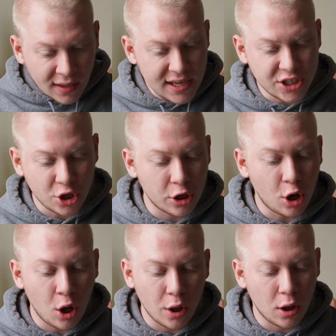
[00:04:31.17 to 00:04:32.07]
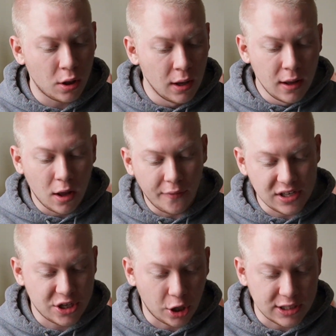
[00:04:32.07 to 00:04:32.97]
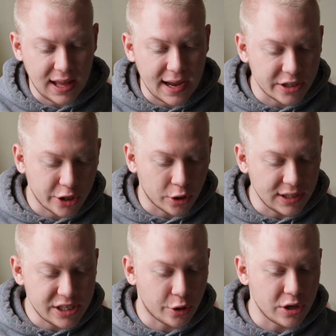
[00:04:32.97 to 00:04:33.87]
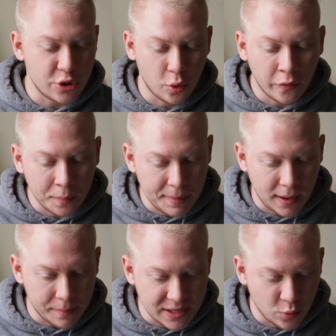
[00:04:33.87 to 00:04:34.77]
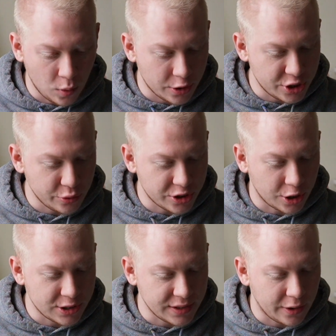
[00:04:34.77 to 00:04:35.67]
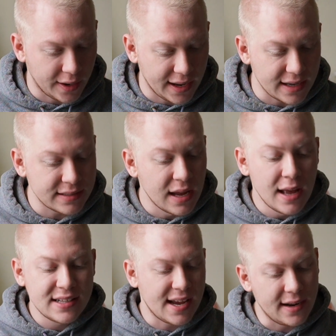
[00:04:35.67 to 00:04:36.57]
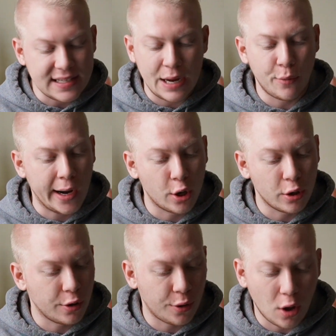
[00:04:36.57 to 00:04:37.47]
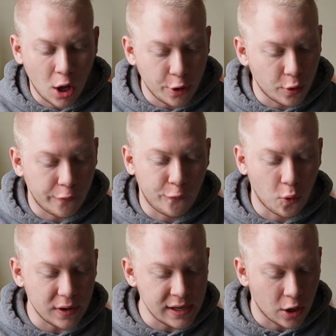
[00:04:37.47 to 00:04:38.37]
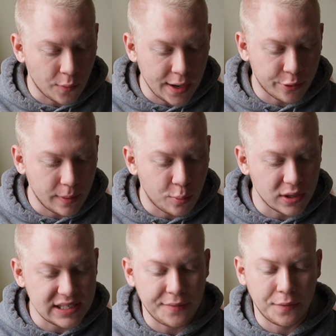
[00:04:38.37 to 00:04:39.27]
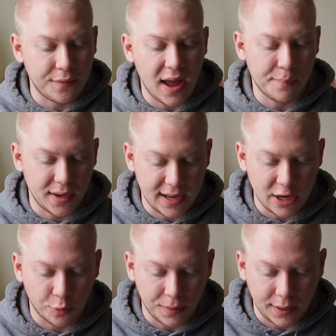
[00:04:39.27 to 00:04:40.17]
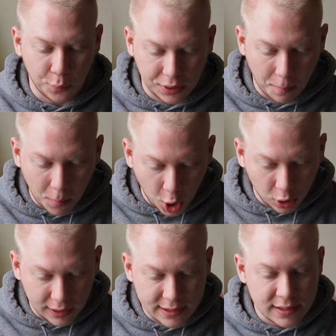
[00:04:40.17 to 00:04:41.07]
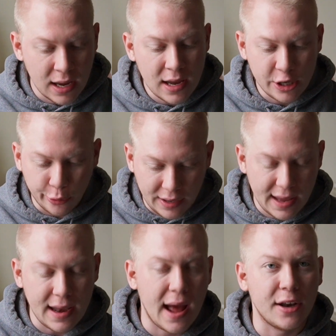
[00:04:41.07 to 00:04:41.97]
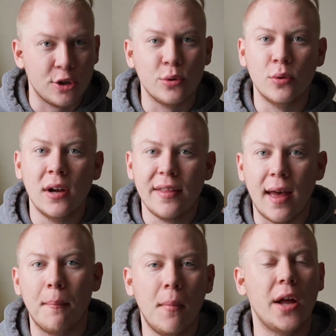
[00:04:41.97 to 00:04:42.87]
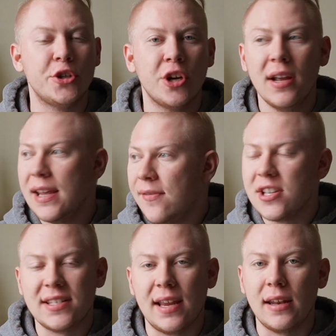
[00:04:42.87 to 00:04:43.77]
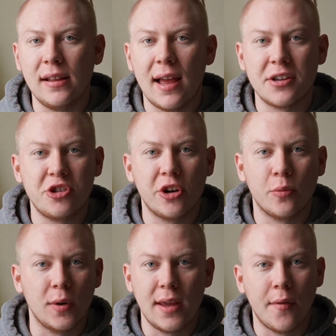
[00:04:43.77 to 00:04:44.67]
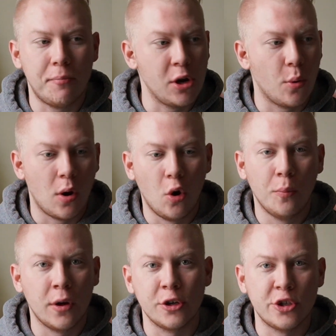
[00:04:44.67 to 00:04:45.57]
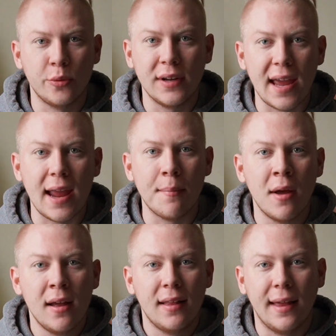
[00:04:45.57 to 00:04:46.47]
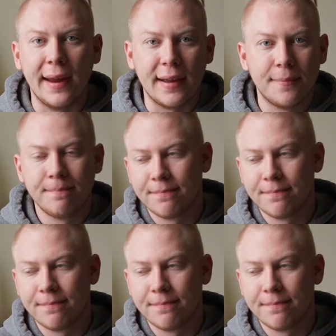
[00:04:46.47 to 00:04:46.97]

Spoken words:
He started all of his starts last year, at least 32 of them. He might have missed 1 or 2 starts in there, I guess. 10-10 record, under a 4 ERA, 3.75. But again, you're playing with the Marlins. You cannot do that much. Even Sandy last year would give up, you know, a home run or 2 a game. Like,